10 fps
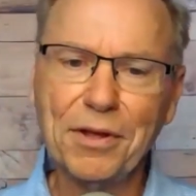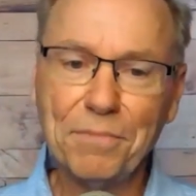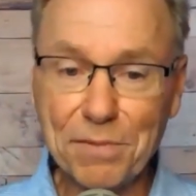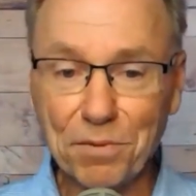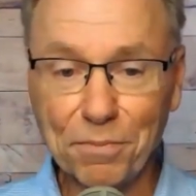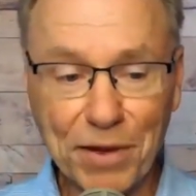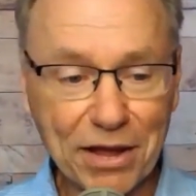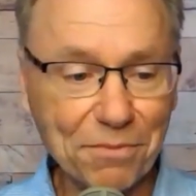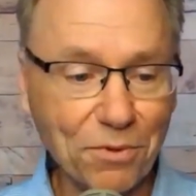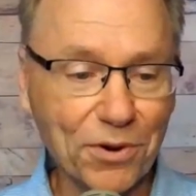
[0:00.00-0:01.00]
People are
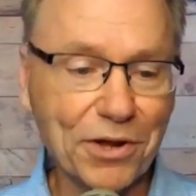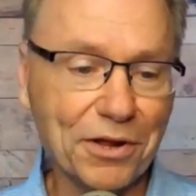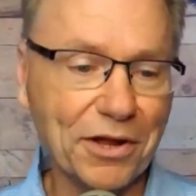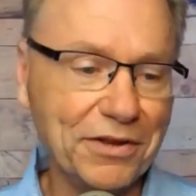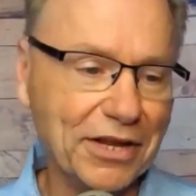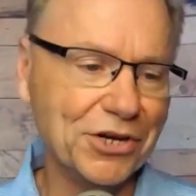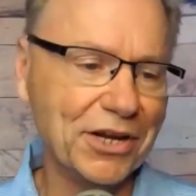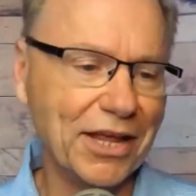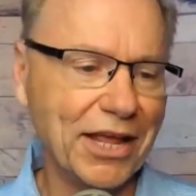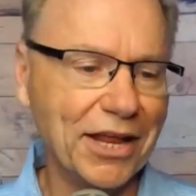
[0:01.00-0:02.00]
paying more
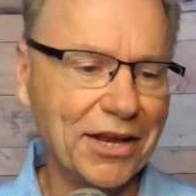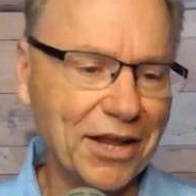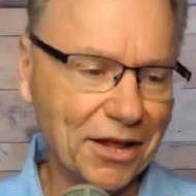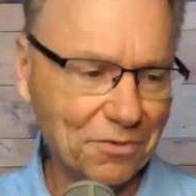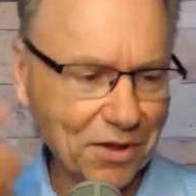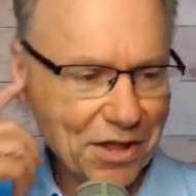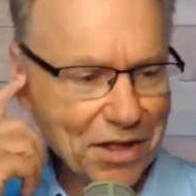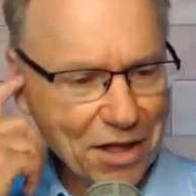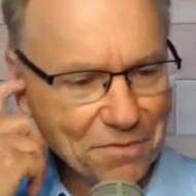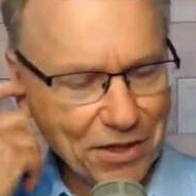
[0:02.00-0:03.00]
attention and uh,
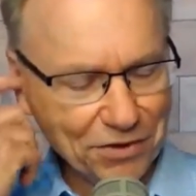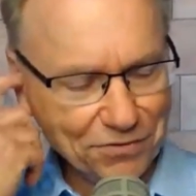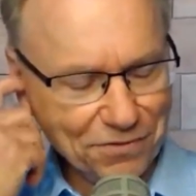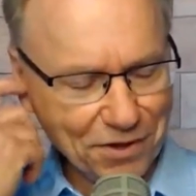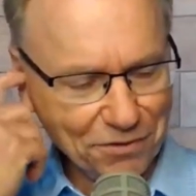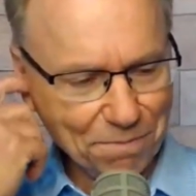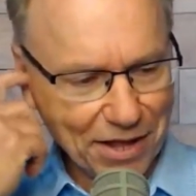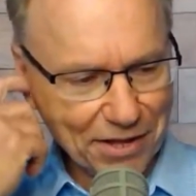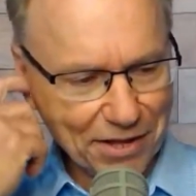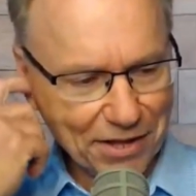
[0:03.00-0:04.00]
and this this
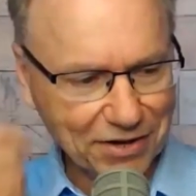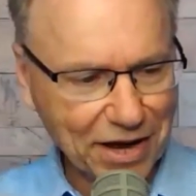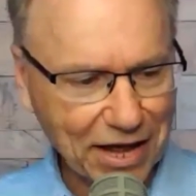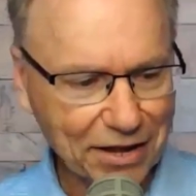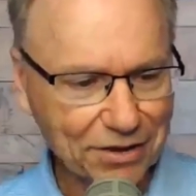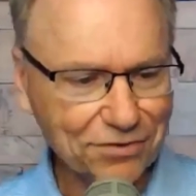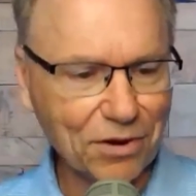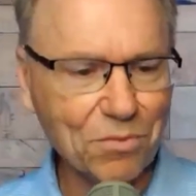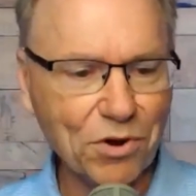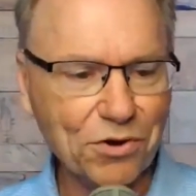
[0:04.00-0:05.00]
my guest today is
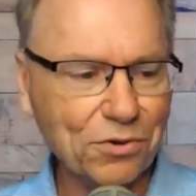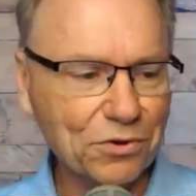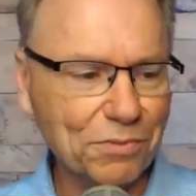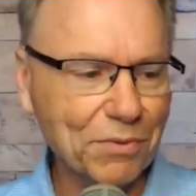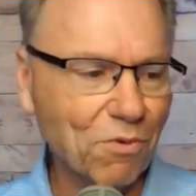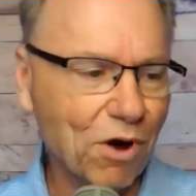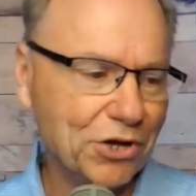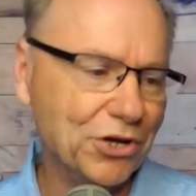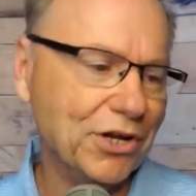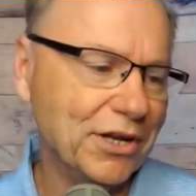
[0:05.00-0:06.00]
someone who has been
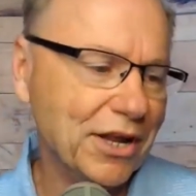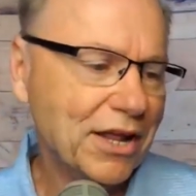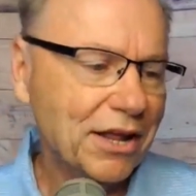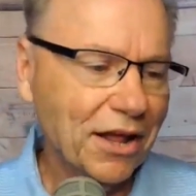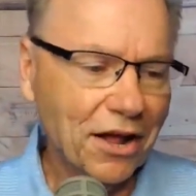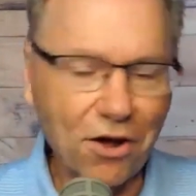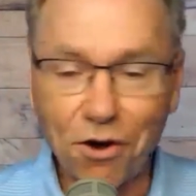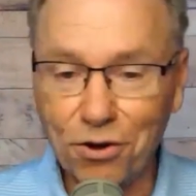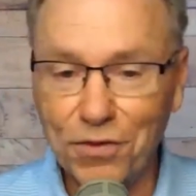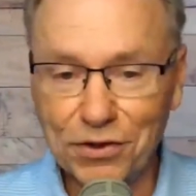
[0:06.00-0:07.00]
watching uh,
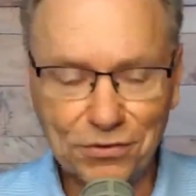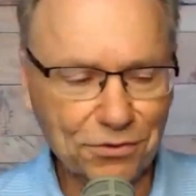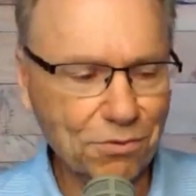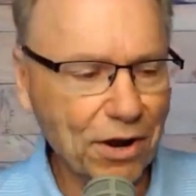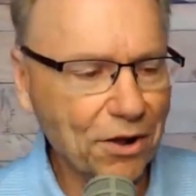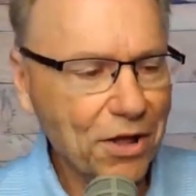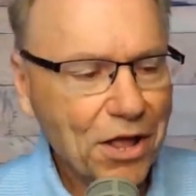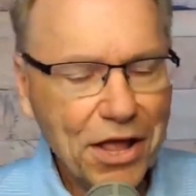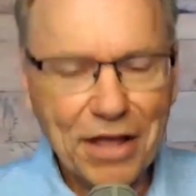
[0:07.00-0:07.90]
all of this as well.